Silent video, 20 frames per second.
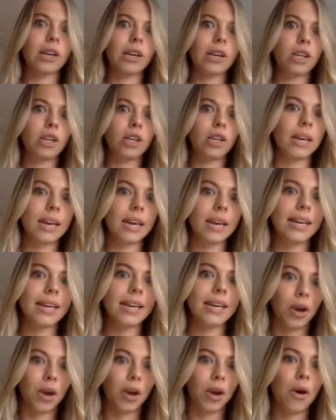what
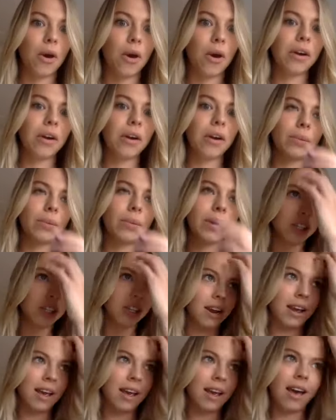actually is occurring,
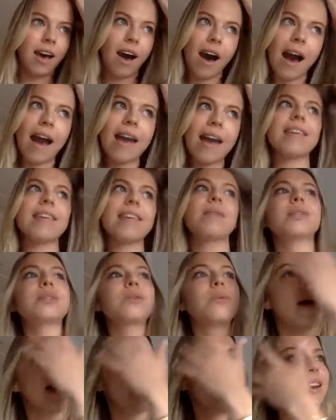which I
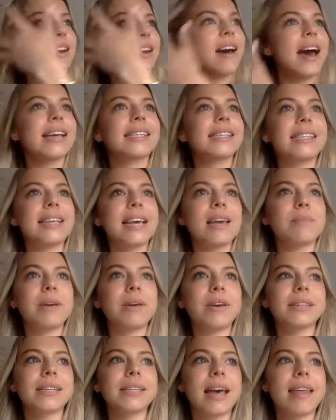think was quite a nice
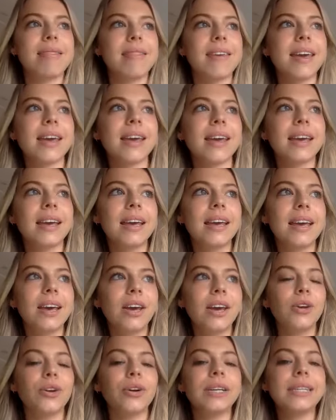thing because I think,
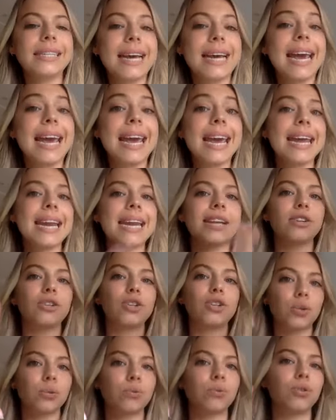you know, teen
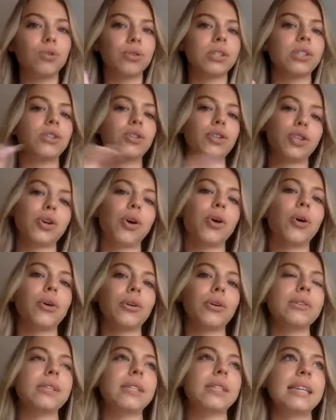and children's
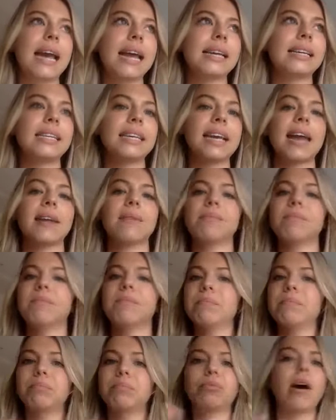shows tend to get
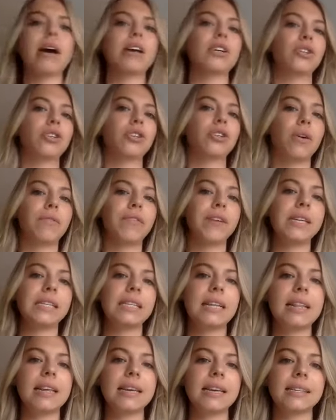brushed off
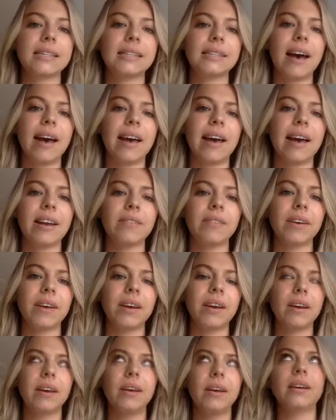into this kind
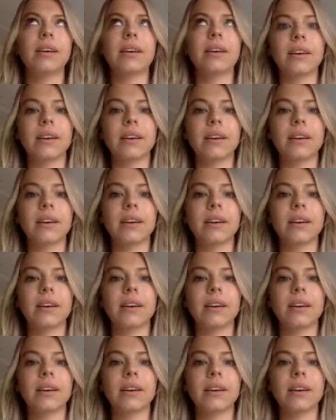of I